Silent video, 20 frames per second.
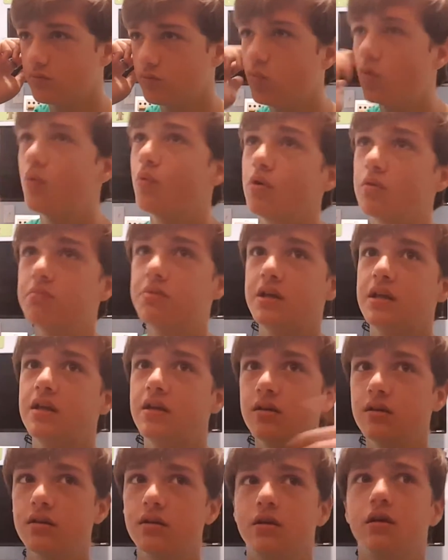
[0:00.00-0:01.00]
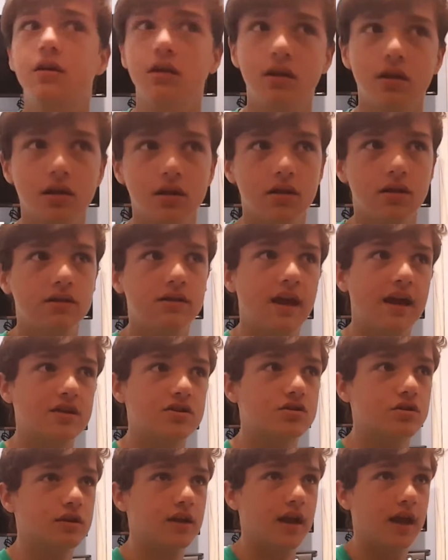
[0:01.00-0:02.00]
what would be
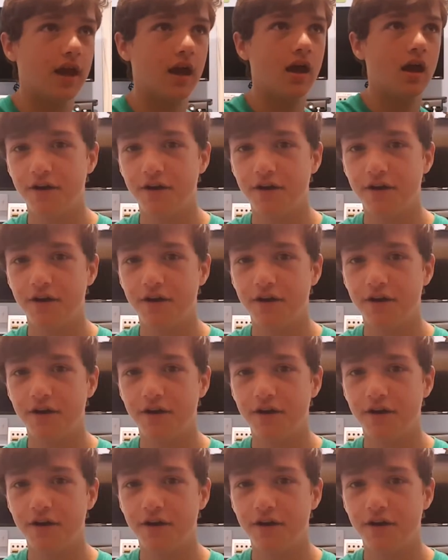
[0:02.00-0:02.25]
yesterday.